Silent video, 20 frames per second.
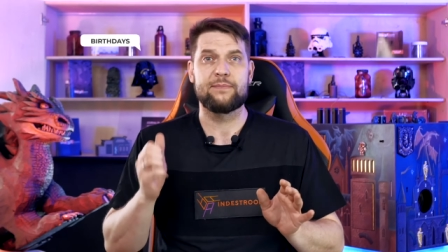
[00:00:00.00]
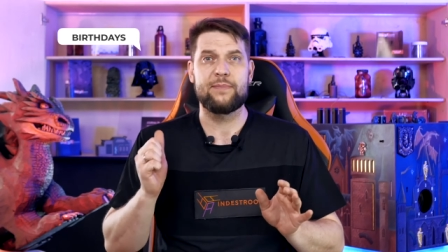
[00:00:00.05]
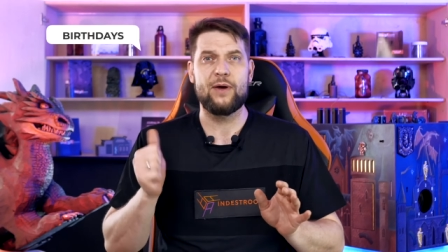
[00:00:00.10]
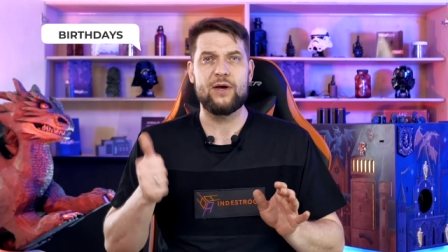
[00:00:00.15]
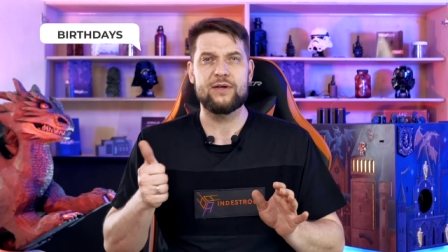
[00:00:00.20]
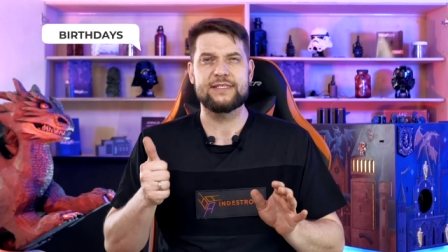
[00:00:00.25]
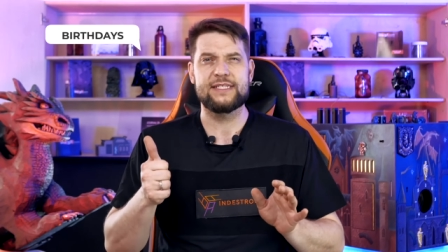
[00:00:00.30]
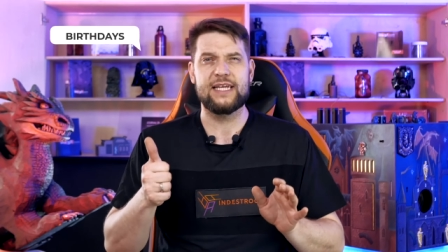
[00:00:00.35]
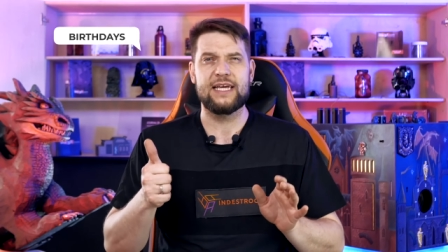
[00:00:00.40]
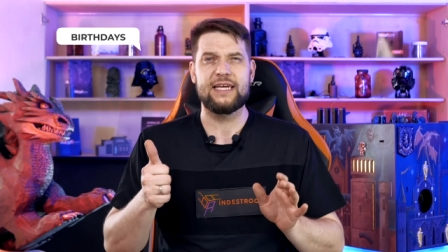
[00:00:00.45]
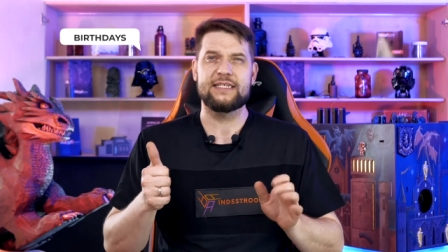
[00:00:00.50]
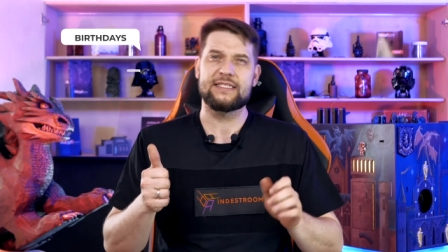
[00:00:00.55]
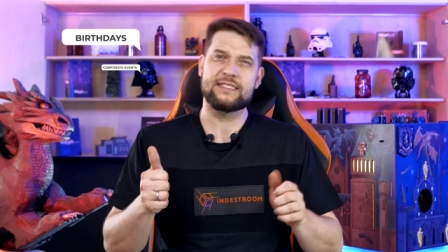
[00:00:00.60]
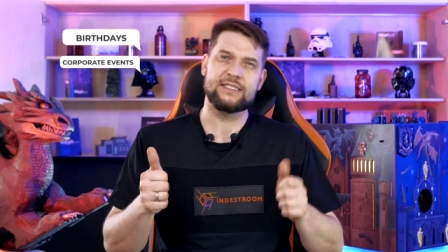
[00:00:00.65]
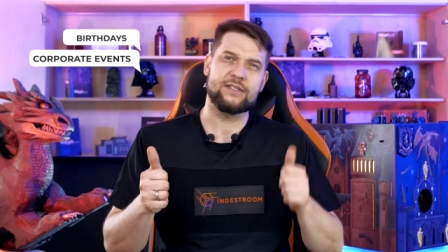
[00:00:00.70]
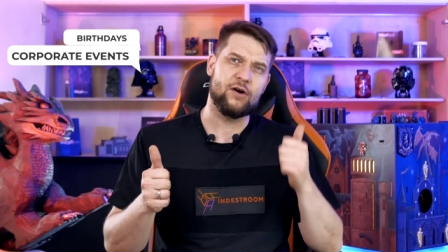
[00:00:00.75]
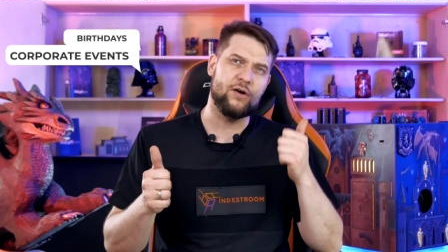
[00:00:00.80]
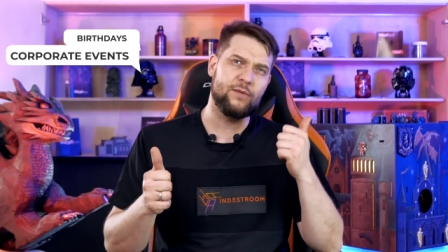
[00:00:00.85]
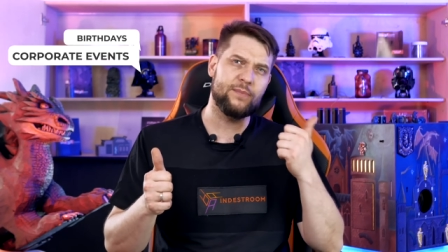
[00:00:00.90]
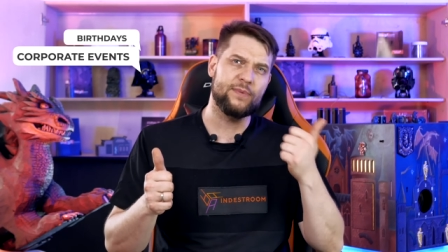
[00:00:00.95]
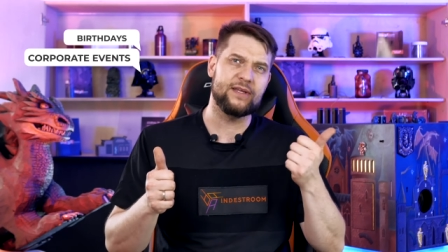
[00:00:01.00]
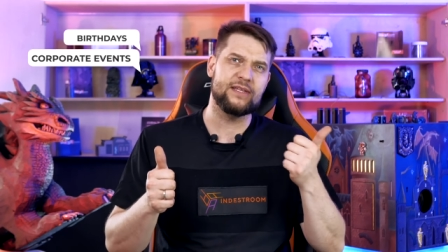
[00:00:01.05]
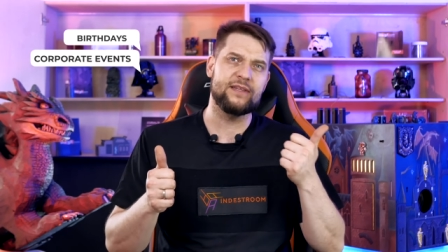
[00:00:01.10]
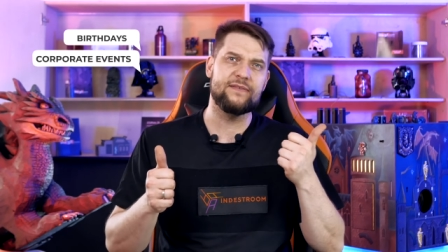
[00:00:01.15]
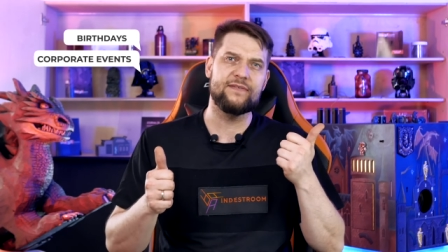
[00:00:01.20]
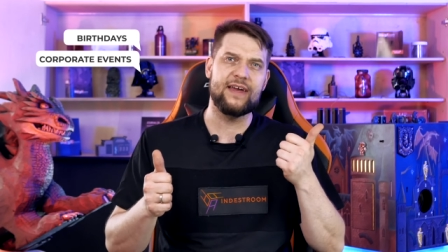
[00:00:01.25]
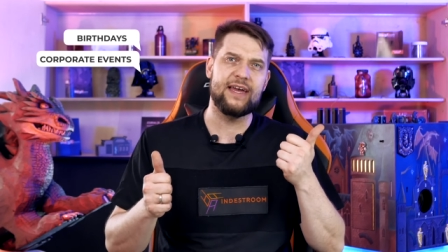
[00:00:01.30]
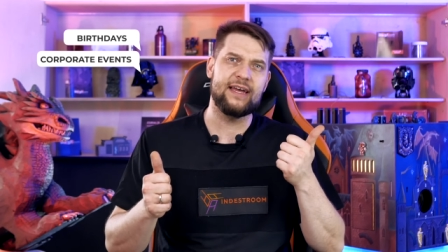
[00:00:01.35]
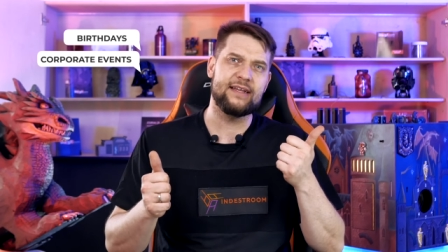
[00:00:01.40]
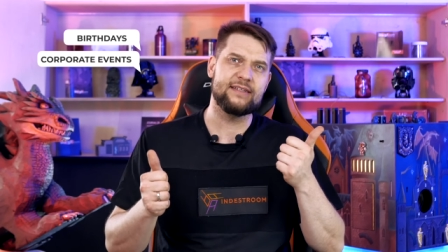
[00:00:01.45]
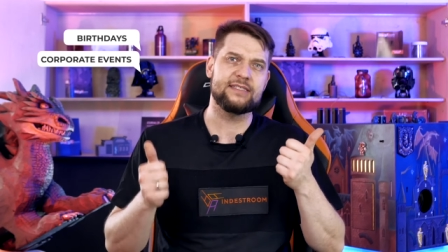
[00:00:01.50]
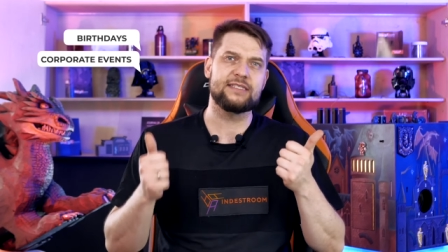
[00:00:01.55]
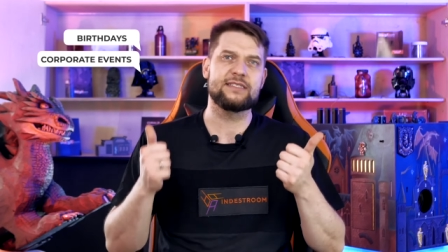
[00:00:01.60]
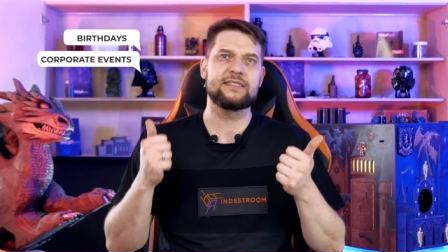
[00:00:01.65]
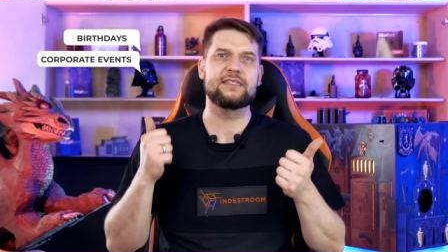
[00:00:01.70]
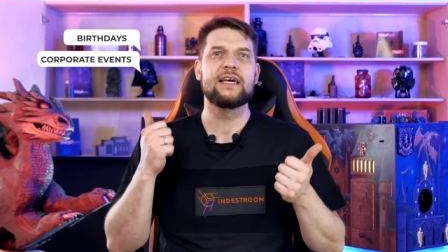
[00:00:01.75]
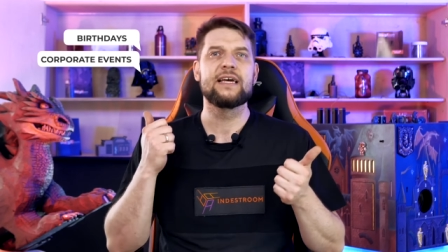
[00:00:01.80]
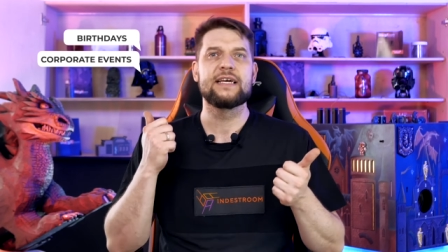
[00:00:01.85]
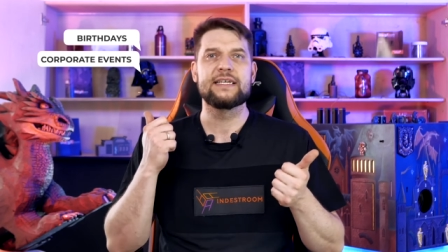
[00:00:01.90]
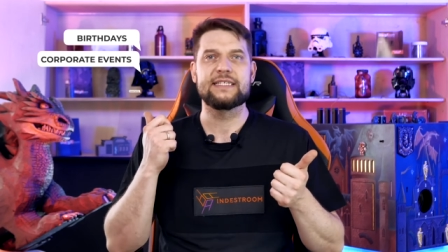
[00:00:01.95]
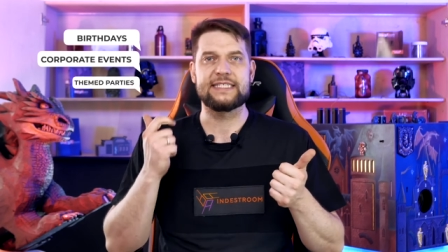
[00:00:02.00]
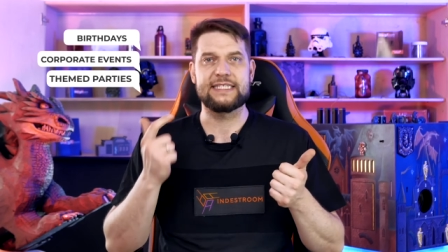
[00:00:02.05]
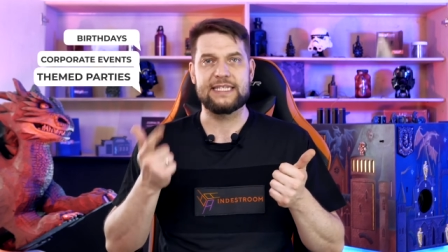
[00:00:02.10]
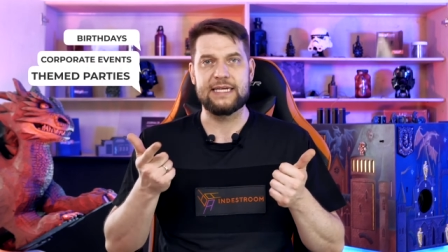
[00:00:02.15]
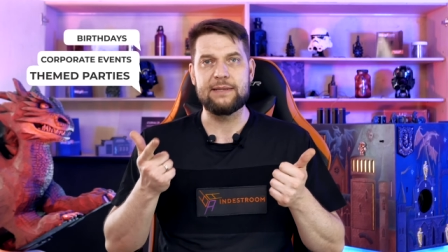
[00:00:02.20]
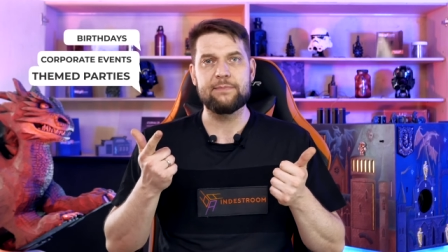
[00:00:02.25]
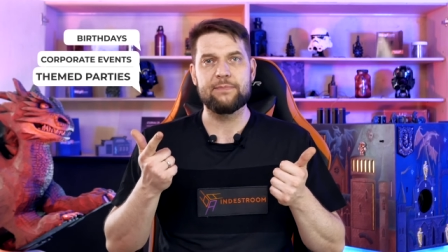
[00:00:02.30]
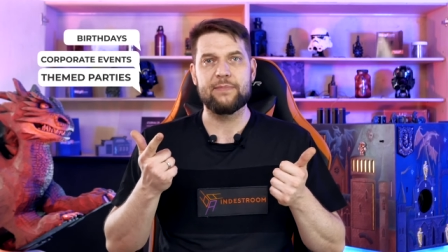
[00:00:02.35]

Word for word: Birthdays, corporate events, theme